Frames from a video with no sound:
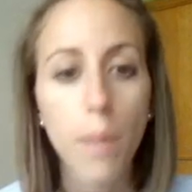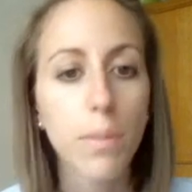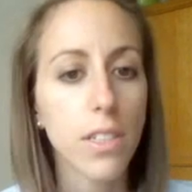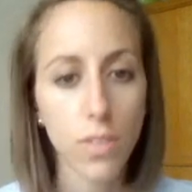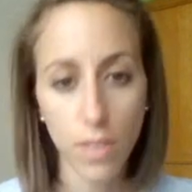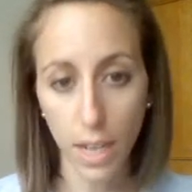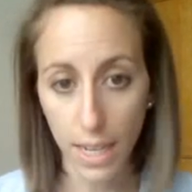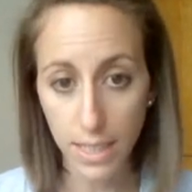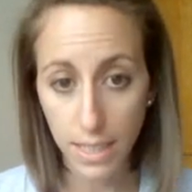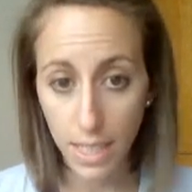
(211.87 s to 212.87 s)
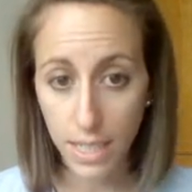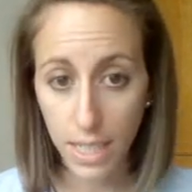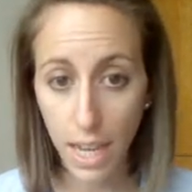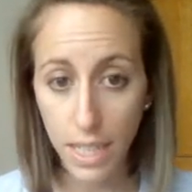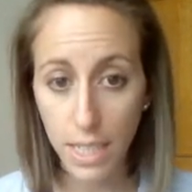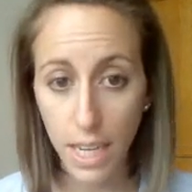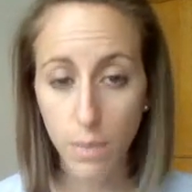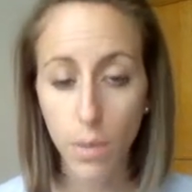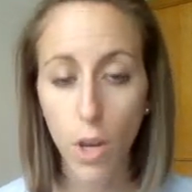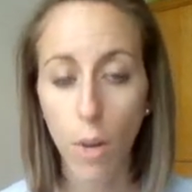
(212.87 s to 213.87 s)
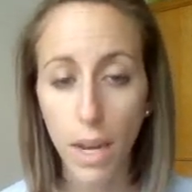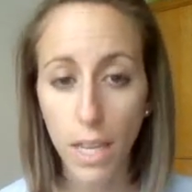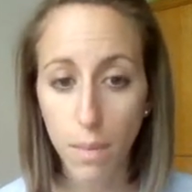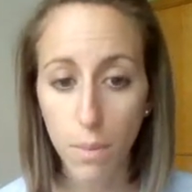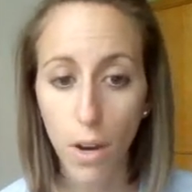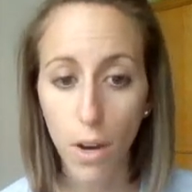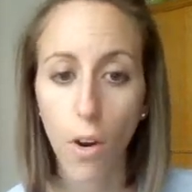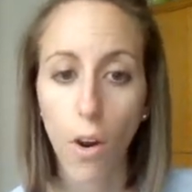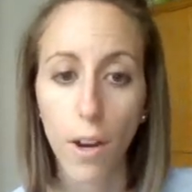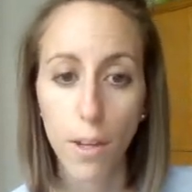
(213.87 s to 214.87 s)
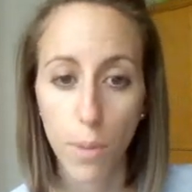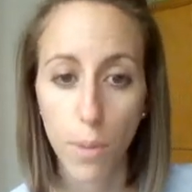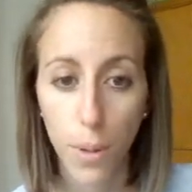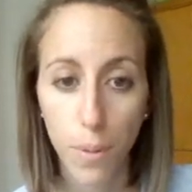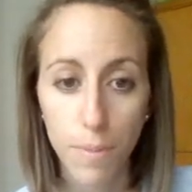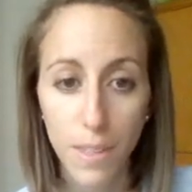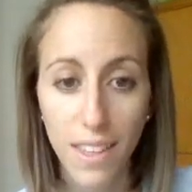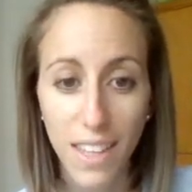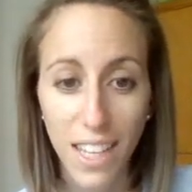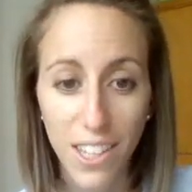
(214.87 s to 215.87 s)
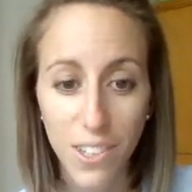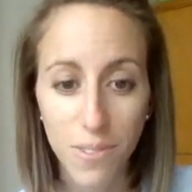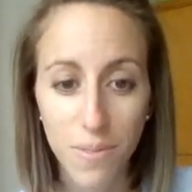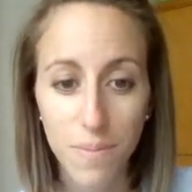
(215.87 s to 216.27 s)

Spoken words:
please do not hesitate to contact me on my email or on Edmodo. Thank you.